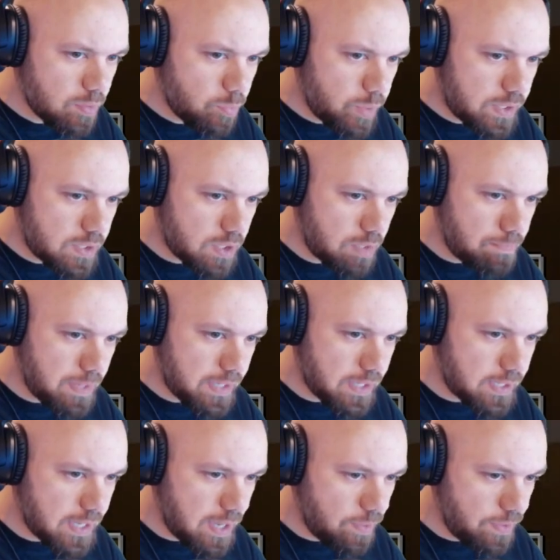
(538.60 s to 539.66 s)
We could make
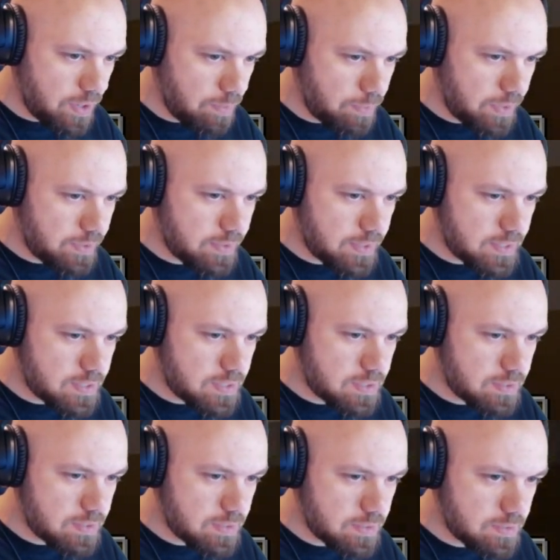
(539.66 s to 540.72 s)
it down there, but
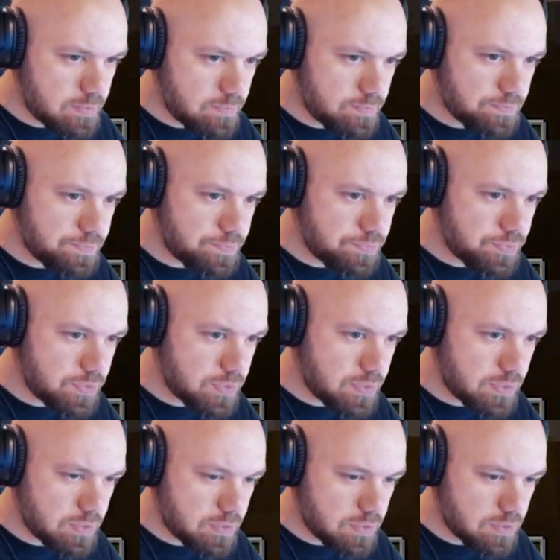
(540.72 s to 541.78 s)
this
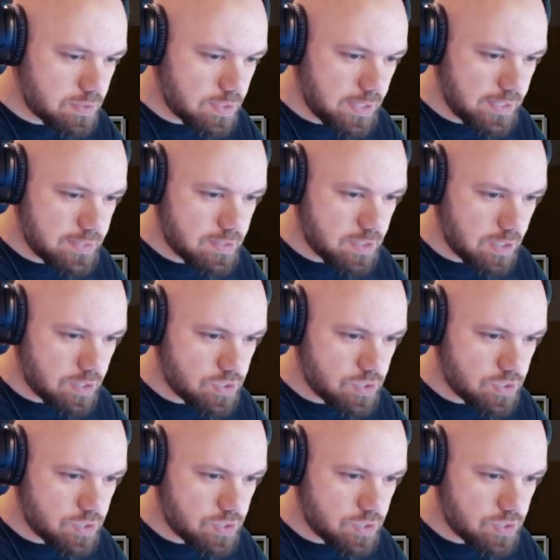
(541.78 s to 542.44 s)
this is gonna